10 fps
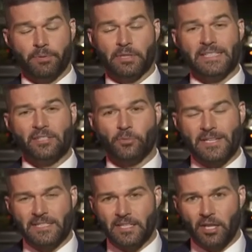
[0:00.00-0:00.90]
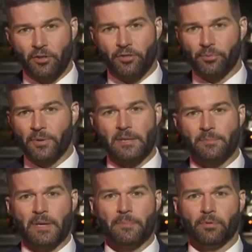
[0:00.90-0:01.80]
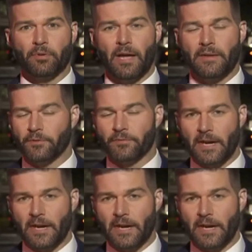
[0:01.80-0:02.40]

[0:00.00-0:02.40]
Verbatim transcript: police arrested three people after